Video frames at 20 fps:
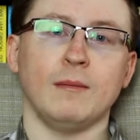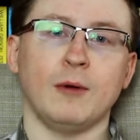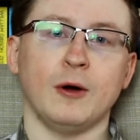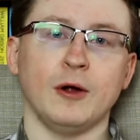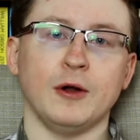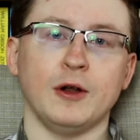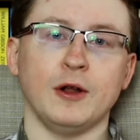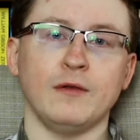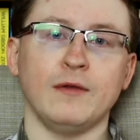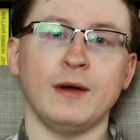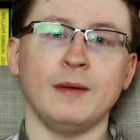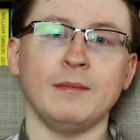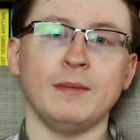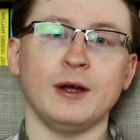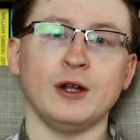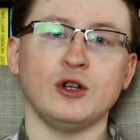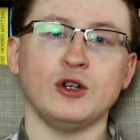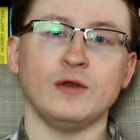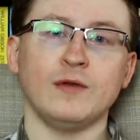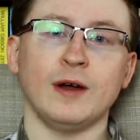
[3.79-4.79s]
my
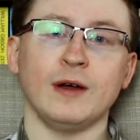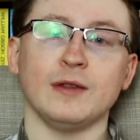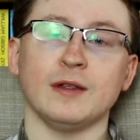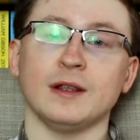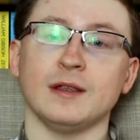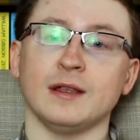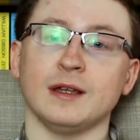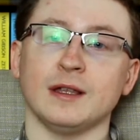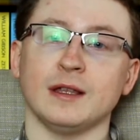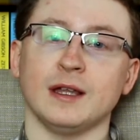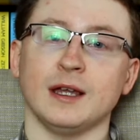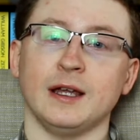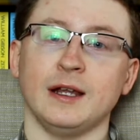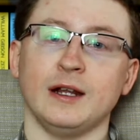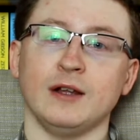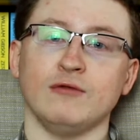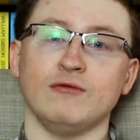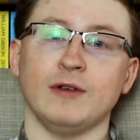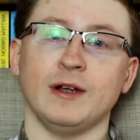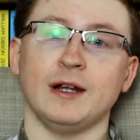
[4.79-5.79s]
November
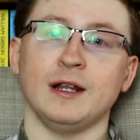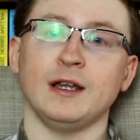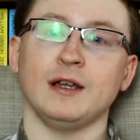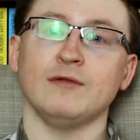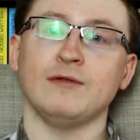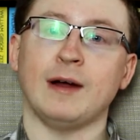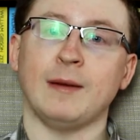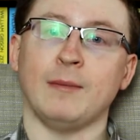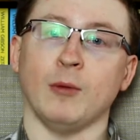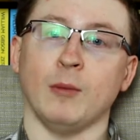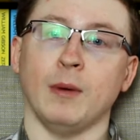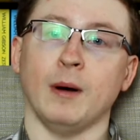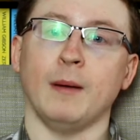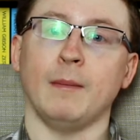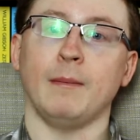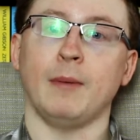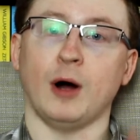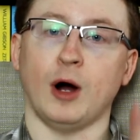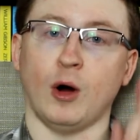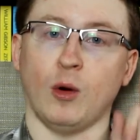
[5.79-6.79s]
2016 reading wrap-up,
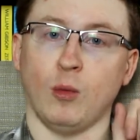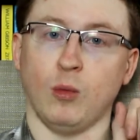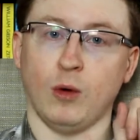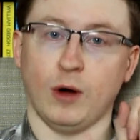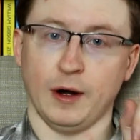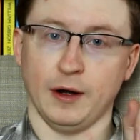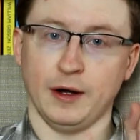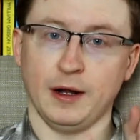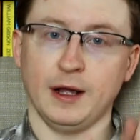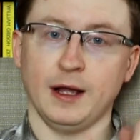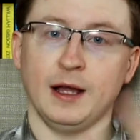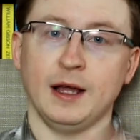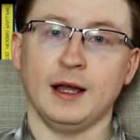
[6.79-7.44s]
part 1.